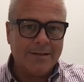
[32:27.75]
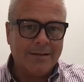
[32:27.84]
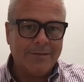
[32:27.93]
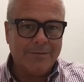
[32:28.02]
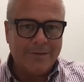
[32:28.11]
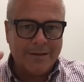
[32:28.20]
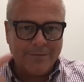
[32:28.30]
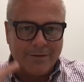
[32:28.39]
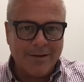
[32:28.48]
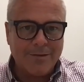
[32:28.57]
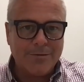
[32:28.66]
They've they've
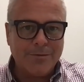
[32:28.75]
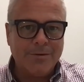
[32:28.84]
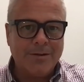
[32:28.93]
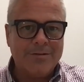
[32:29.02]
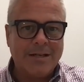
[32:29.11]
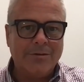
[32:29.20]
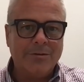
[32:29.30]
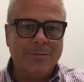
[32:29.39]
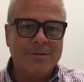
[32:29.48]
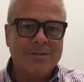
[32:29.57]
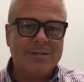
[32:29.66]
gone through, they've scaled their
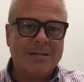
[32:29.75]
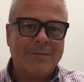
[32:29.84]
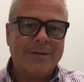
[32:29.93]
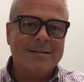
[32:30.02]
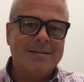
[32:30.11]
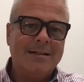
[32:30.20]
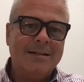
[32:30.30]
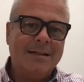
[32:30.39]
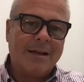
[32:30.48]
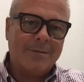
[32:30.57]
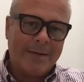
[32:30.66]
business, they've exited, and
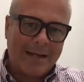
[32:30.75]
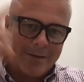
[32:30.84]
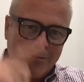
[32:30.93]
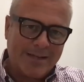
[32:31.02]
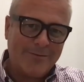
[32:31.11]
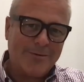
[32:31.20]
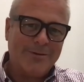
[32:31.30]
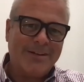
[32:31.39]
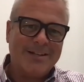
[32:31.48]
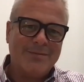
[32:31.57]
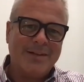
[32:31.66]
they come back through again with their
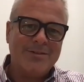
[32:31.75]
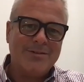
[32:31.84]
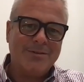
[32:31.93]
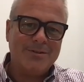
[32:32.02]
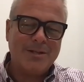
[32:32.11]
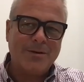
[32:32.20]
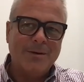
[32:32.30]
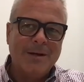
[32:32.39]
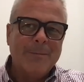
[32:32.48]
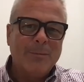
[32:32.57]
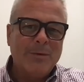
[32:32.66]
next venture. And so
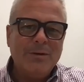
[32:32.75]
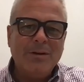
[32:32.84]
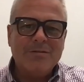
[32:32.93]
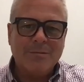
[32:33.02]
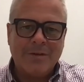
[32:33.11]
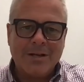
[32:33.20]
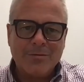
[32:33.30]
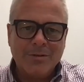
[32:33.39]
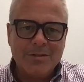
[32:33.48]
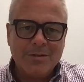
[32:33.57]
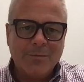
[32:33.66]
we do have some
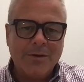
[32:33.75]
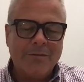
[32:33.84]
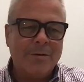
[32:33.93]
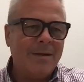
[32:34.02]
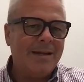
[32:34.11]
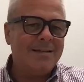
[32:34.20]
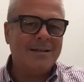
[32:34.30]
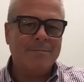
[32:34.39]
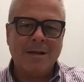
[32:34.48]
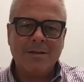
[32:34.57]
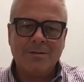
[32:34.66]
veterans. We have an
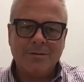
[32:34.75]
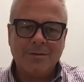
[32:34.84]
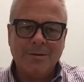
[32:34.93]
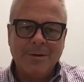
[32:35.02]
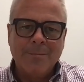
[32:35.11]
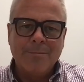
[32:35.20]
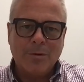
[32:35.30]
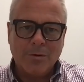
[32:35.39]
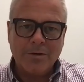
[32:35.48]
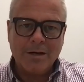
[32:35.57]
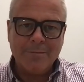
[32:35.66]
amazing mentor
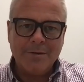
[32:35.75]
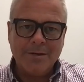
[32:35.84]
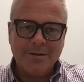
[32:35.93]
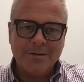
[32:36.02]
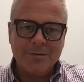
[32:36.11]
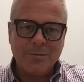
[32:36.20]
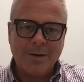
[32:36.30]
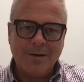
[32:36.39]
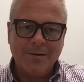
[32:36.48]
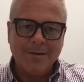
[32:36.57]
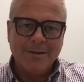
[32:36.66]
program here as
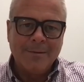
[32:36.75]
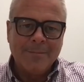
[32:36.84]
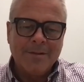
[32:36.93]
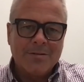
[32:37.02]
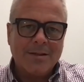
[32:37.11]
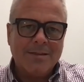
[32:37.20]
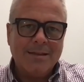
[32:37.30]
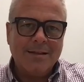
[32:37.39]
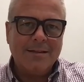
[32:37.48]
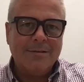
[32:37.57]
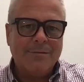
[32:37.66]
well. So I
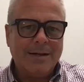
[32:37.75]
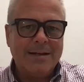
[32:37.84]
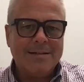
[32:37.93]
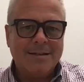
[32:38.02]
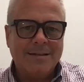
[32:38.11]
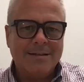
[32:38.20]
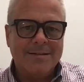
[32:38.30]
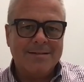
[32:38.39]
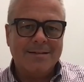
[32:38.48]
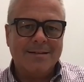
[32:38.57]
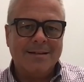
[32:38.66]
think the advice
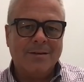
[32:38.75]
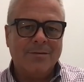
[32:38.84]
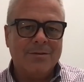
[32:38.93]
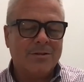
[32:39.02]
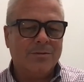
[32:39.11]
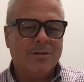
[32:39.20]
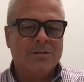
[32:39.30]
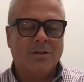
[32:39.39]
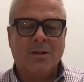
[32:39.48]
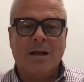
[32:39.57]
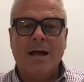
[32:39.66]
is, you know, there's a, there's a
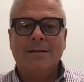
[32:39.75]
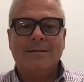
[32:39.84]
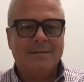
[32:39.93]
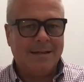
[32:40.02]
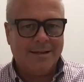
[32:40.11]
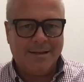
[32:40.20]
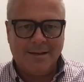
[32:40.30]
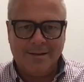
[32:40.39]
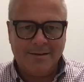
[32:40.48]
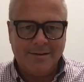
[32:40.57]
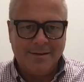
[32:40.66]
lot to take in.
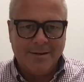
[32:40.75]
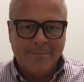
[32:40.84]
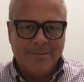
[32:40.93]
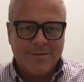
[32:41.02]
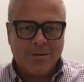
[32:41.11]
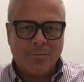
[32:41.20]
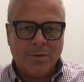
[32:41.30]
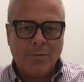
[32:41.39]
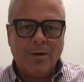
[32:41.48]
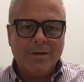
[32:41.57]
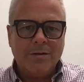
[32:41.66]
So we
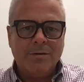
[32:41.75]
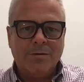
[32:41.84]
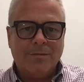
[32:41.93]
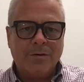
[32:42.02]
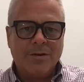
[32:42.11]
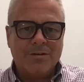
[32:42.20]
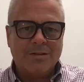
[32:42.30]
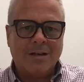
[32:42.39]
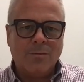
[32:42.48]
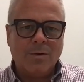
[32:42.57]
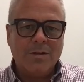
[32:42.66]
want you to focus
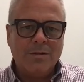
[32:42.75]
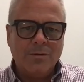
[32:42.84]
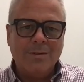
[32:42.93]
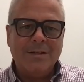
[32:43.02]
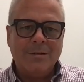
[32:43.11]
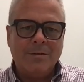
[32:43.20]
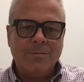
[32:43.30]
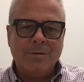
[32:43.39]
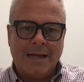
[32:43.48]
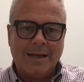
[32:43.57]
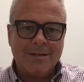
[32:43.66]
on what you need to do
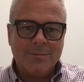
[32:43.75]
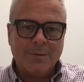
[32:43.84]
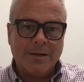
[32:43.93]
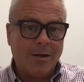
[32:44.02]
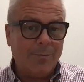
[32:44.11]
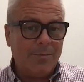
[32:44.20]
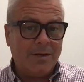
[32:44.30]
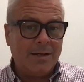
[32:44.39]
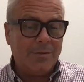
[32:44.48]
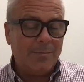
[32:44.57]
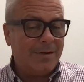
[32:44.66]
next. We can help you
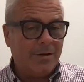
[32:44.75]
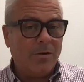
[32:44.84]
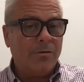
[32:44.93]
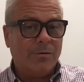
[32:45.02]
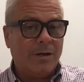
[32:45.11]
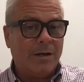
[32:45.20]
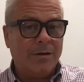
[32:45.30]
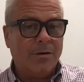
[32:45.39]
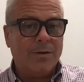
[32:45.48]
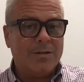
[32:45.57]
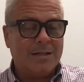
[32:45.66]
get. You might know not
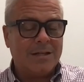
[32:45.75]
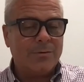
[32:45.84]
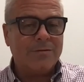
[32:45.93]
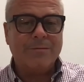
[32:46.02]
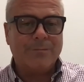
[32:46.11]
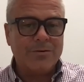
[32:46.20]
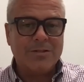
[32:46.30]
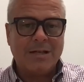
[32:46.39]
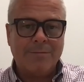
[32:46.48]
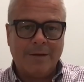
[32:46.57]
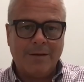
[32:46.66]
know what's next. We have some first
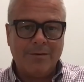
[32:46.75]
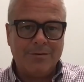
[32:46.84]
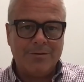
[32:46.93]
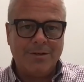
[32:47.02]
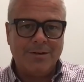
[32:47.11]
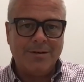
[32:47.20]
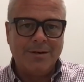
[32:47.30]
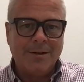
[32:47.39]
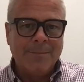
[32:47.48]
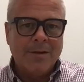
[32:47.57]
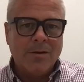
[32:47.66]
time founders here
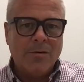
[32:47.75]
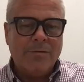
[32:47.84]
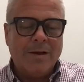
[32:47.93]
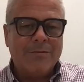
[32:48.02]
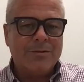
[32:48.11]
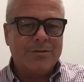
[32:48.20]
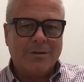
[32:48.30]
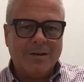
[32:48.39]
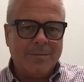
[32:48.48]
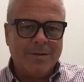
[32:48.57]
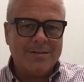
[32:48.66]
who've never
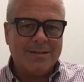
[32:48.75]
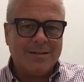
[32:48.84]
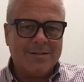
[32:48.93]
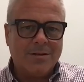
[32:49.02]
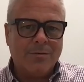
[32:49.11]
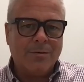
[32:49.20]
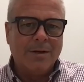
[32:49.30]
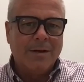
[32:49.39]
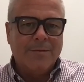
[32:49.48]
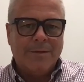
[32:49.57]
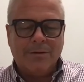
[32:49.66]
started a business. So
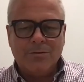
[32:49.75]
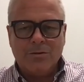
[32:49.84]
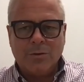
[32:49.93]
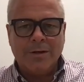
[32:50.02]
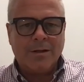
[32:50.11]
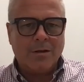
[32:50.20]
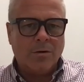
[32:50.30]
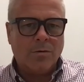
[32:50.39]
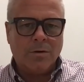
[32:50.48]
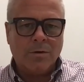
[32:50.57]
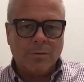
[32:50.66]
they'll join a
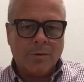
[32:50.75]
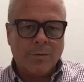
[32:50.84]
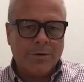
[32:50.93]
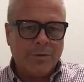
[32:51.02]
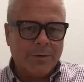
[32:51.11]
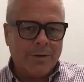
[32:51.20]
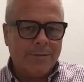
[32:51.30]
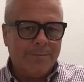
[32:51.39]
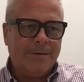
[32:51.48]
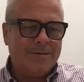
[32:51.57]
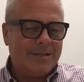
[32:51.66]
cohort where we're doing a,
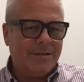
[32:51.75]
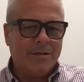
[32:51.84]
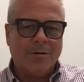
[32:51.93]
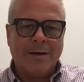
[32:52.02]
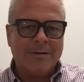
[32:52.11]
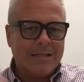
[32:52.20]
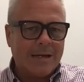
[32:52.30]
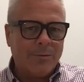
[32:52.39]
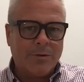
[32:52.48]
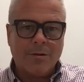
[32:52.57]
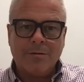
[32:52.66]
a CEO
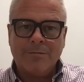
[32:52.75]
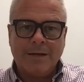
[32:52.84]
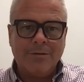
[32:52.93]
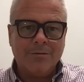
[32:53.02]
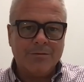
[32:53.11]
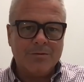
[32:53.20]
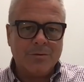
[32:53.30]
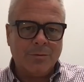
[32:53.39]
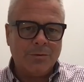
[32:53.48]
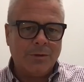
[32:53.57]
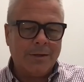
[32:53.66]
roundtable with other founders. So
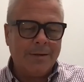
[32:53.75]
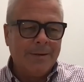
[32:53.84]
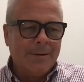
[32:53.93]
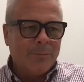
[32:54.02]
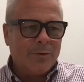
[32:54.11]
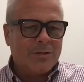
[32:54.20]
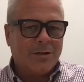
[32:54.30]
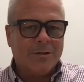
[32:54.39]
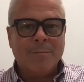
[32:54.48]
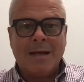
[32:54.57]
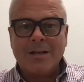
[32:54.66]
we'll do a what's called
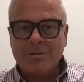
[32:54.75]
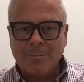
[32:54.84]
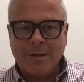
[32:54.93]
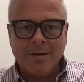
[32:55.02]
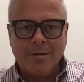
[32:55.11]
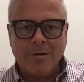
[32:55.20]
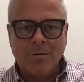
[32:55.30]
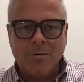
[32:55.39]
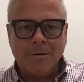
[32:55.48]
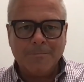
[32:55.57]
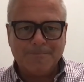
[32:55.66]
a mastermind
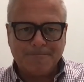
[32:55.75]
cohort.